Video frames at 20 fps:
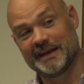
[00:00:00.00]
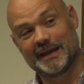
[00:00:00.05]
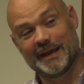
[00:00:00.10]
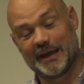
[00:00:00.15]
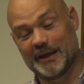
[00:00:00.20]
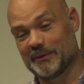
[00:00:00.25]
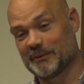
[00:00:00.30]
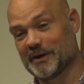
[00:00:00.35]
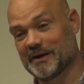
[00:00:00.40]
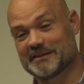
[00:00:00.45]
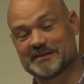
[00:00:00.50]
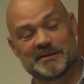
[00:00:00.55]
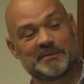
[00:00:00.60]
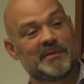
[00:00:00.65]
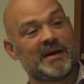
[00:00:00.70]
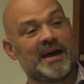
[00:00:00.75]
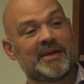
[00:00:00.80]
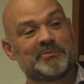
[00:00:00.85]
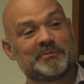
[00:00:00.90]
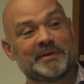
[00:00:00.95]
And where's the
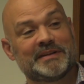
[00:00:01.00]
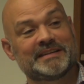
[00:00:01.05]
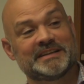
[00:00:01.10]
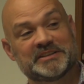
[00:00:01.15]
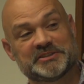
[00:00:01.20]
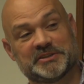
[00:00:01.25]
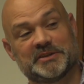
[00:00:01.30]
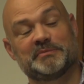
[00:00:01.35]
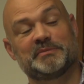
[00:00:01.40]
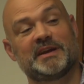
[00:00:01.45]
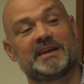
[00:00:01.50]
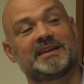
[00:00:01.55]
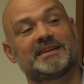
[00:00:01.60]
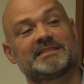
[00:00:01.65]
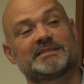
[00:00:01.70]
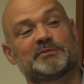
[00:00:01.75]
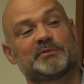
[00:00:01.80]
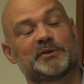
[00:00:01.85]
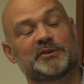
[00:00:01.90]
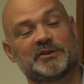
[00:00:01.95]
mathematician? Because
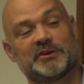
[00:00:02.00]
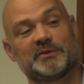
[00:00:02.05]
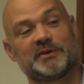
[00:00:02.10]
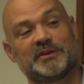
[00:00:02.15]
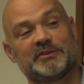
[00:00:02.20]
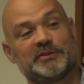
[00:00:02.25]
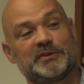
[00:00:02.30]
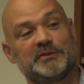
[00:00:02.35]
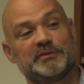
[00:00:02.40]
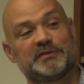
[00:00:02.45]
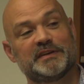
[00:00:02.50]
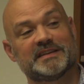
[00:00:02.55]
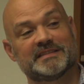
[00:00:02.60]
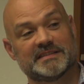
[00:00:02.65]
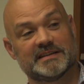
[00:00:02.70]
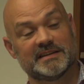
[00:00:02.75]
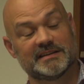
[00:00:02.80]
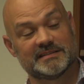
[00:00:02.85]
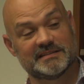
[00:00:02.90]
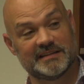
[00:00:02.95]
if we're doing two
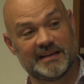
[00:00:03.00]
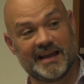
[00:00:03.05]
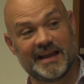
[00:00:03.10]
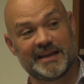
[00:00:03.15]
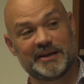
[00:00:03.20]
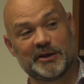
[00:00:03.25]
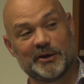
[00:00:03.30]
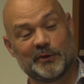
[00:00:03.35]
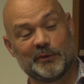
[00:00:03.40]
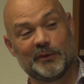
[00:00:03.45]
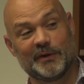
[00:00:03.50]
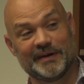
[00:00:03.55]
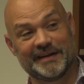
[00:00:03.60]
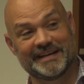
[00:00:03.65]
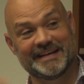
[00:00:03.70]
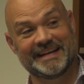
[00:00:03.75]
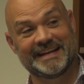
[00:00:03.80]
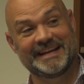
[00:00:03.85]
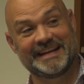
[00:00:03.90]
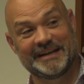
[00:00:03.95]
physics, I know one
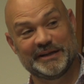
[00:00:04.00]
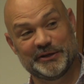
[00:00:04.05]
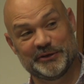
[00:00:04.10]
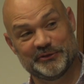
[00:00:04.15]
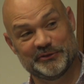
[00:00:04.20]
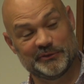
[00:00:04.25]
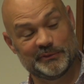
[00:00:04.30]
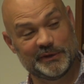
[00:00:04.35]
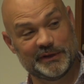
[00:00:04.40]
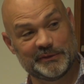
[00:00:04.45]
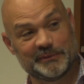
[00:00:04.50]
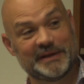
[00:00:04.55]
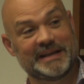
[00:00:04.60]
and he knows one.